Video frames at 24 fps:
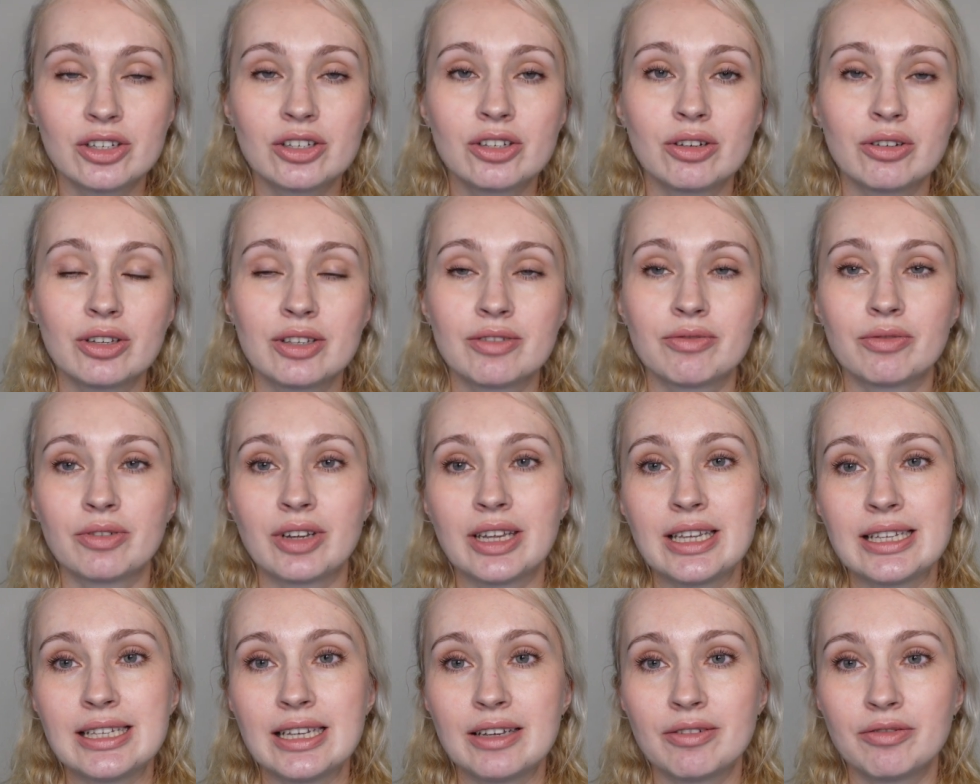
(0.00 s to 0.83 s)
so it's
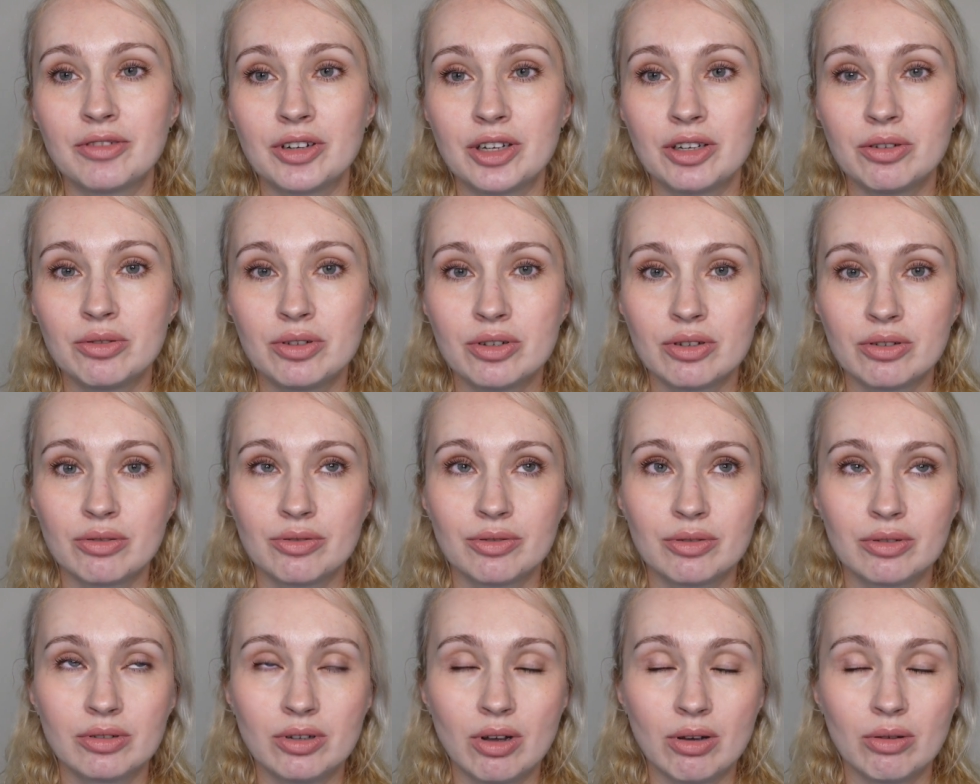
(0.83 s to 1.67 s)
easier for you to
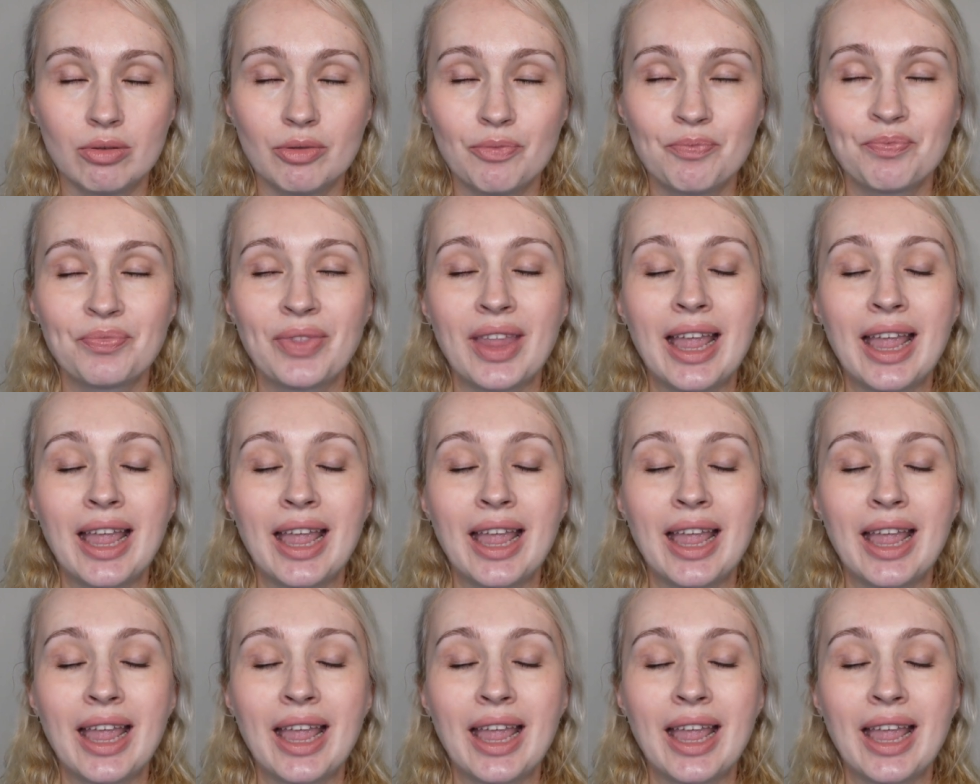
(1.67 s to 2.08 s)
know.